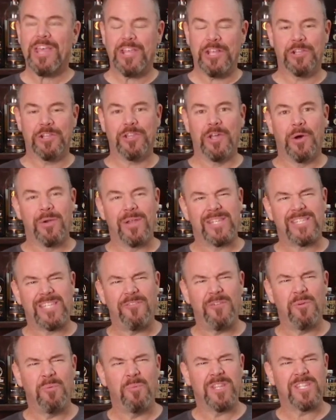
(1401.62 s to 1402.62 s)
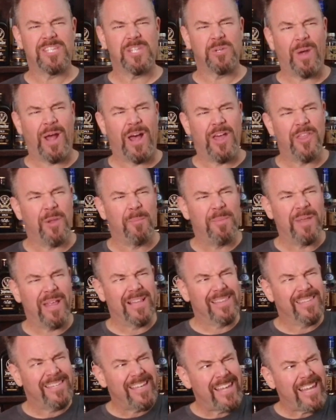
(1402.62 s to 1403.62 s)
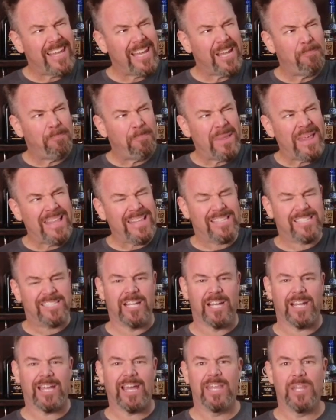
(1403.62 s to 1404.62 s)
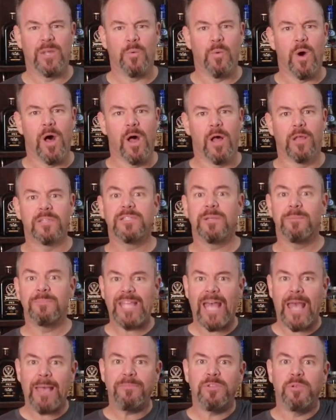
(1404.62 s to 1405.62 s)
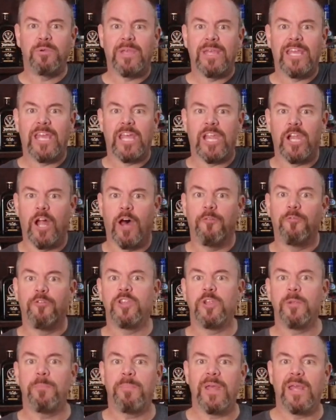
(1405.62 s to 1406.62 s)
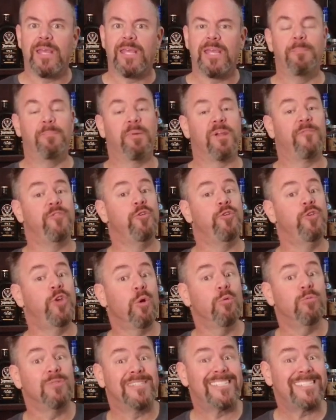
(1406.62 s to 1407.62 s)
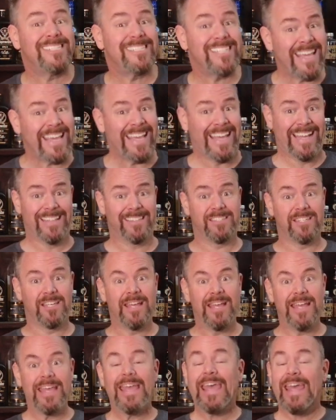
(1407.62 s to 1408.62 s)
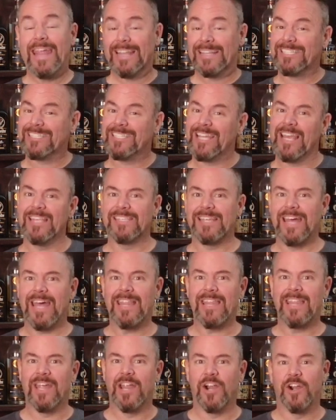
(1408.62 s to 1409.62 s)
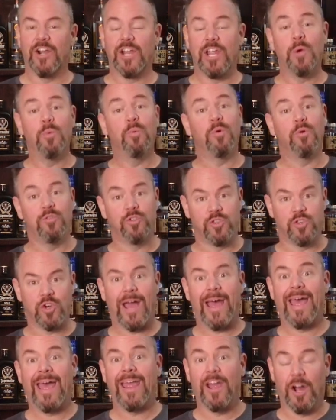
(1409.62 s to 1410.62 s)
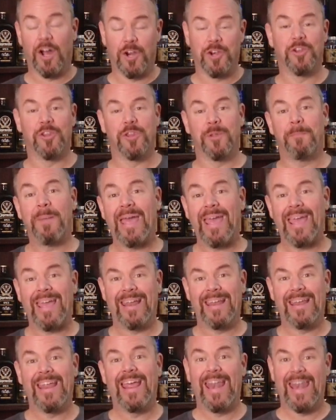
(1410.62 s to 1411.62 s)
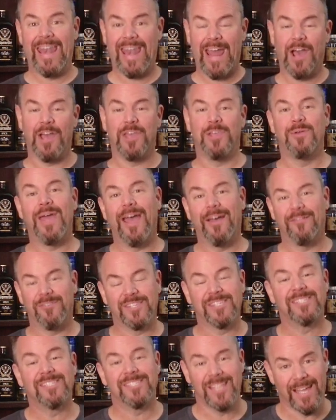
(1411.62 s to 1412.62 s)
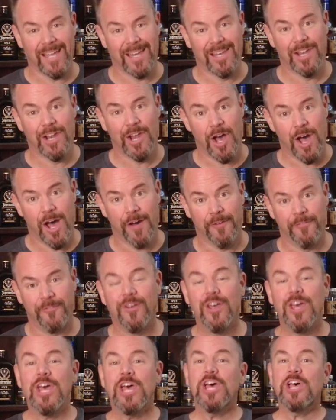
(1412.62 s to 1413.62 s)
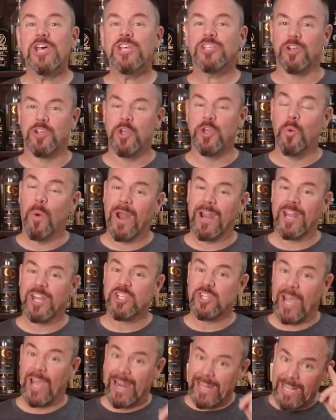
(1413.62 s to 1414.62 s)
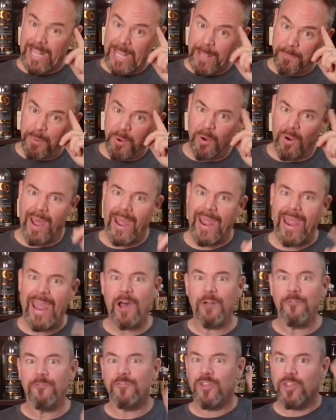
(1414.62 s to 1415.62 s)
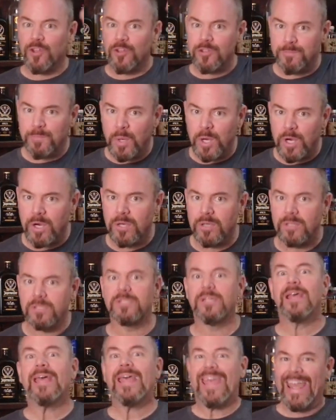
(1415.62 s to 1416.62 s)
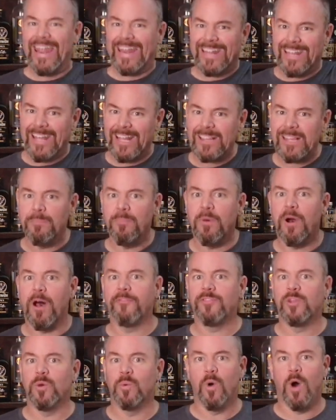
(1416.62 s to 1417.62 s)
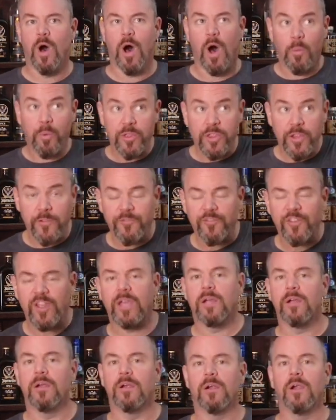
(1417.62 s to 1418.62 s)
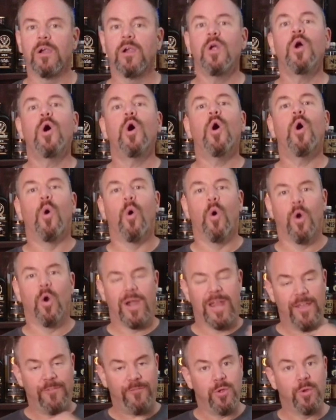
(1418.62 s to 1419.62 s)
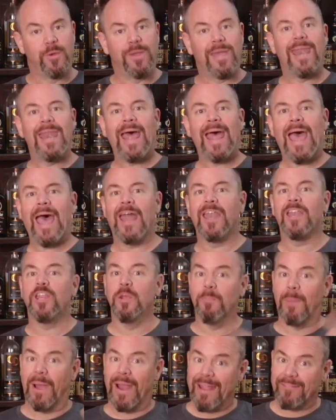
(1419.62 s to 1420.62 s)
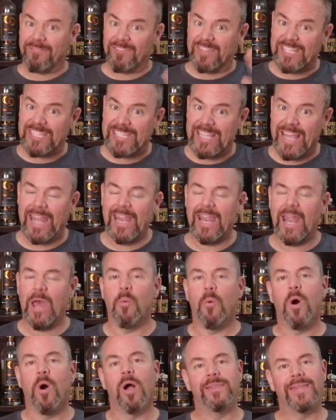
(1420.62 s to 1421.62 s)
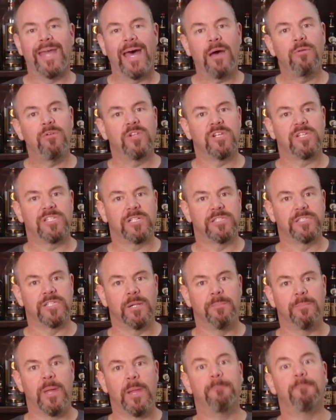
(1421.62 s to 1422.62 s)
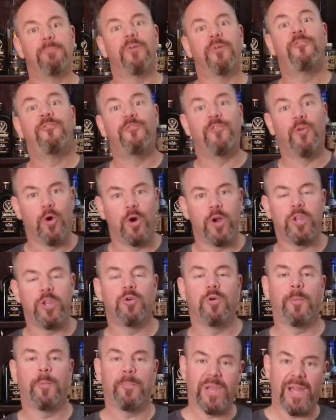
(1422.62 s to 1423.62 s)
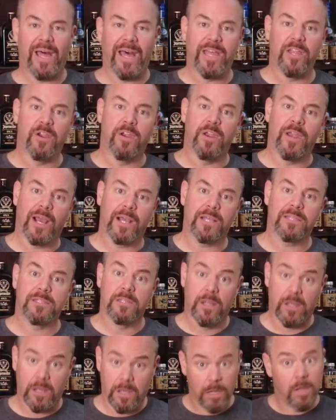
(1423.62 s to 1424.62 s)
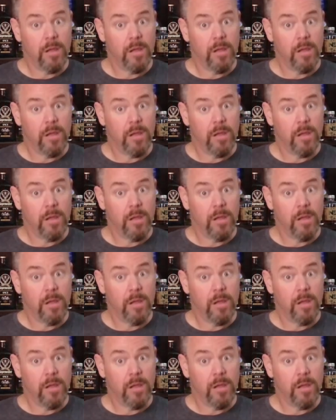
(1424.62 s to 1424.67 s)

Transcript: you'll notice every once in a while there'll be a little piece stuck on the wall. Sometimes you can get it off with your pinky, but if you don't see it and it stays on there, it will dry under the paint, and now you have to sand it off. So you want to try to keep your eye out for those boogers and get them off the wall with your finger, or if you cannot, you might have to sand that wall down just a little bit before you apply your next